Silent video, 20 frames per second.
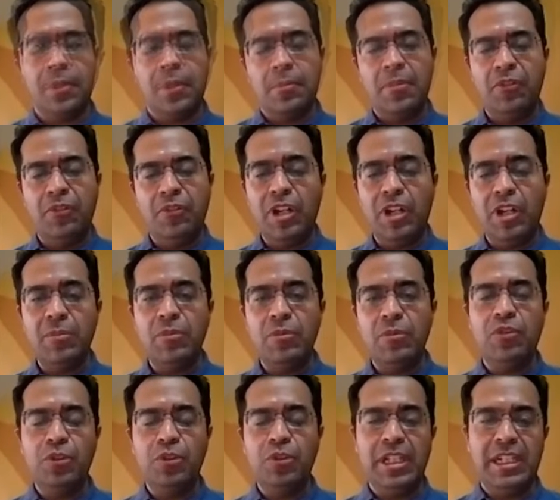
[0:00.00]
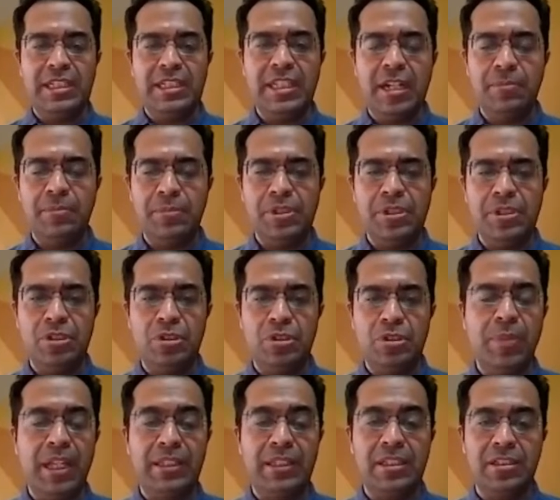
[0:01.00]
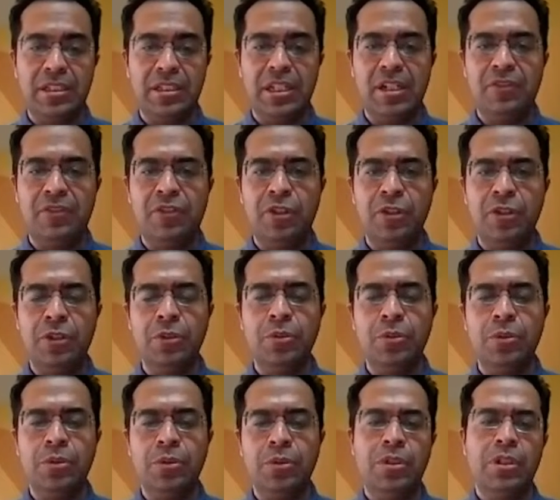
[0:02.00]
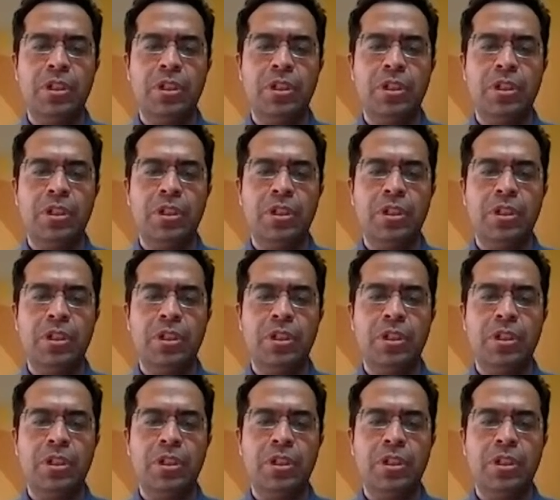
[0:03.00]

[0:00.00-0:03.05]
Before I move to the examples to make this real for you,